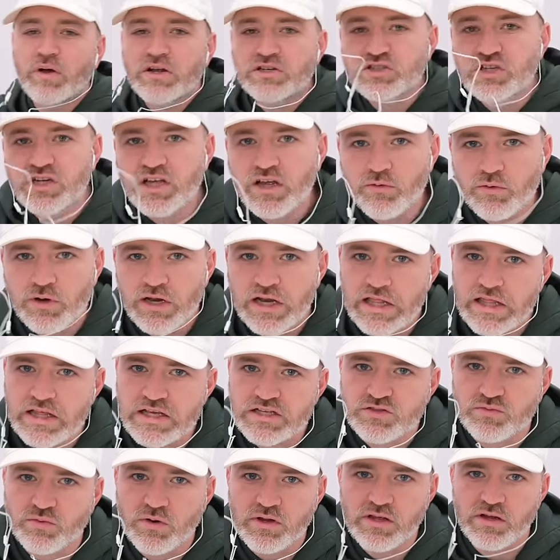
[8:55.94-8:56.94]
But you get rid of
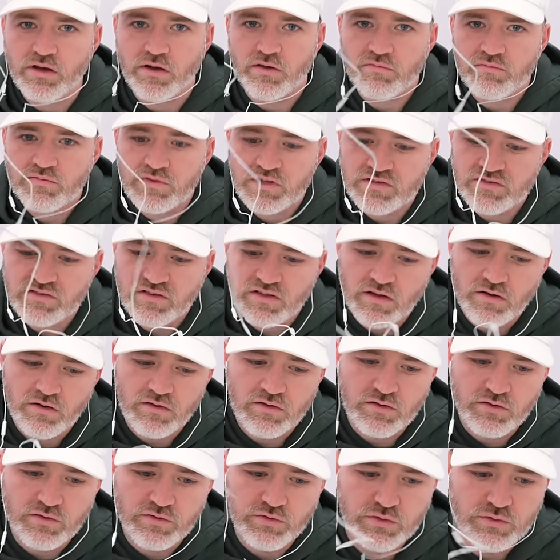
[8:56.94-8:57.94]
this right here, this
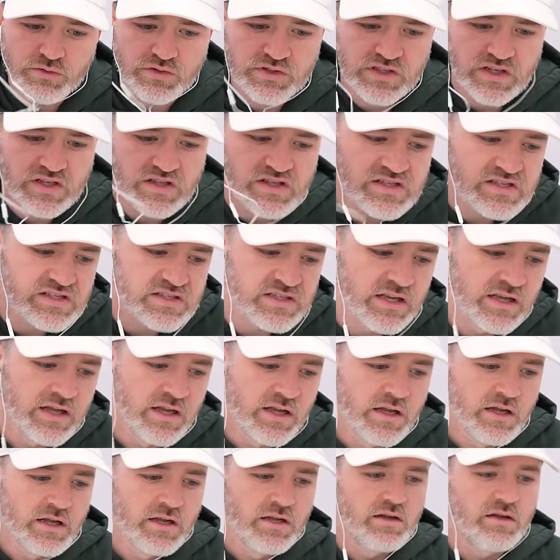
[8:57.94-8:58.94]
little nuisance
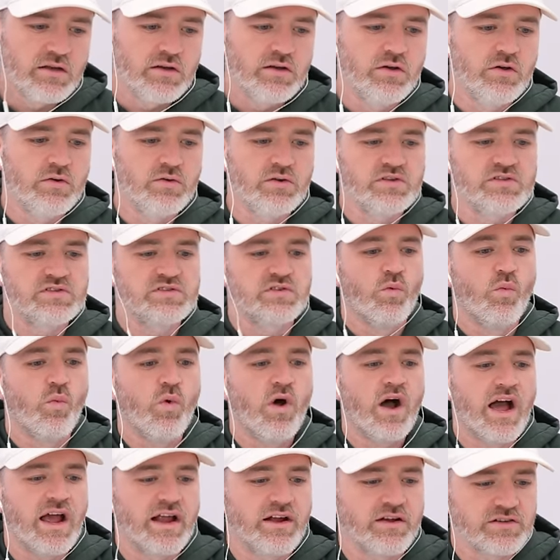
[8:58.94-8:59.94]
known as the
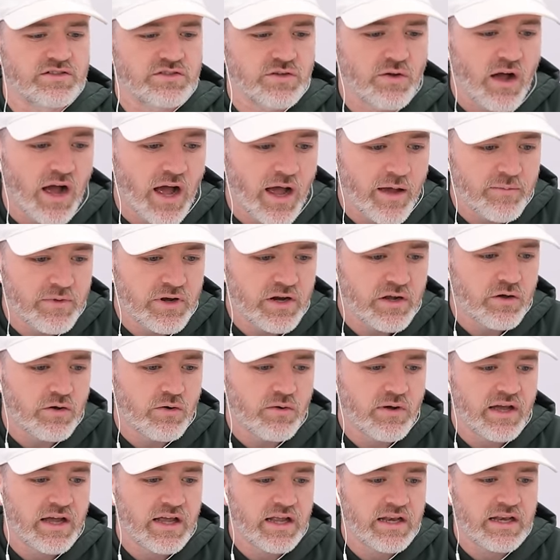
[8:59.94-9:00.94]
wire. So I'm gonna
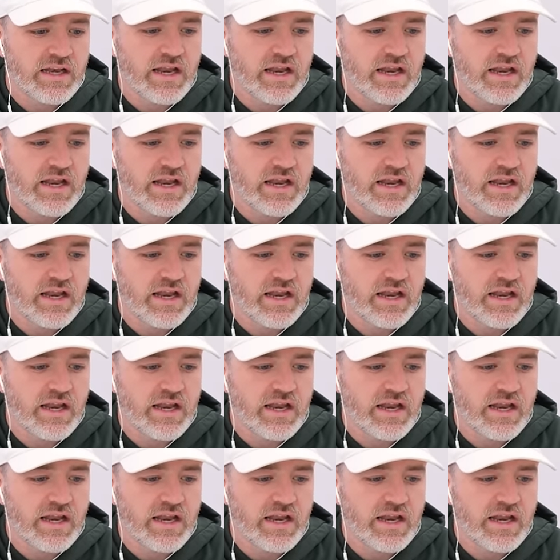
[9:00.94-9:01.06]
go ahead